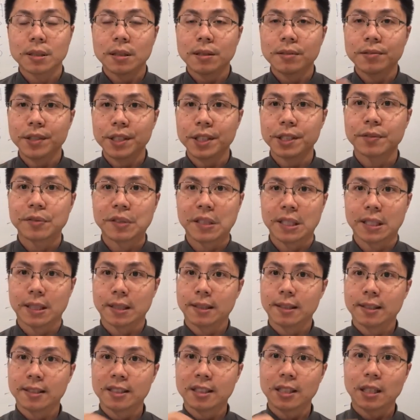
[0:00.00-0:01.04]
First thing,
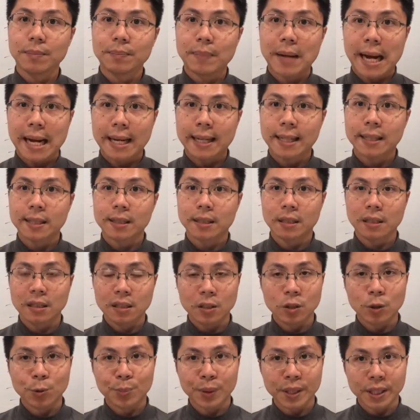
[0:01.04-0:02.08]
step back a
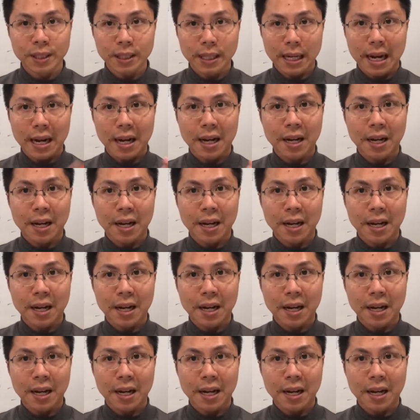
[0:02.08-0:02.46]
little bit,